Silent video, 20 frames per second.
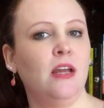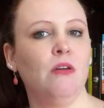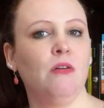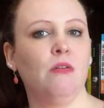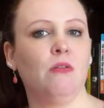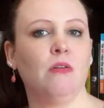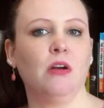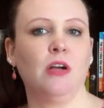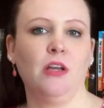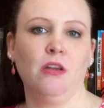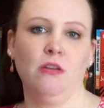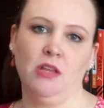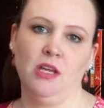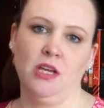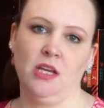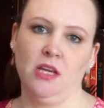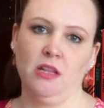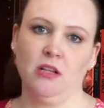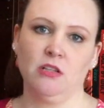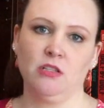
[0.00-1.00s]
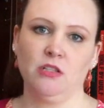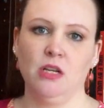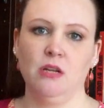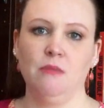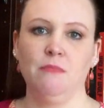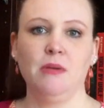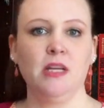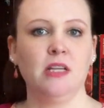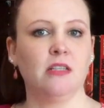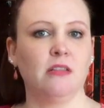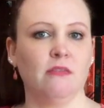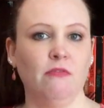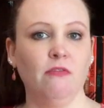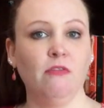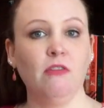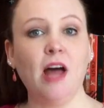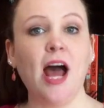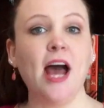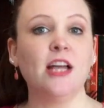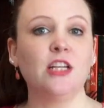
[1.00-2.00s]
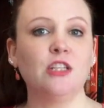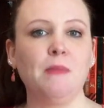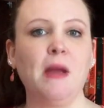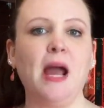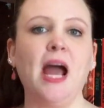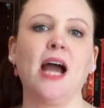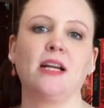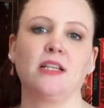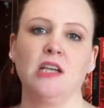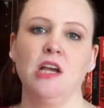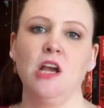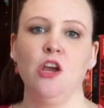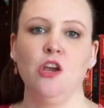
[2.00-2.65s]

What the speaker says: or are you thinking there's going to be some flashbacks?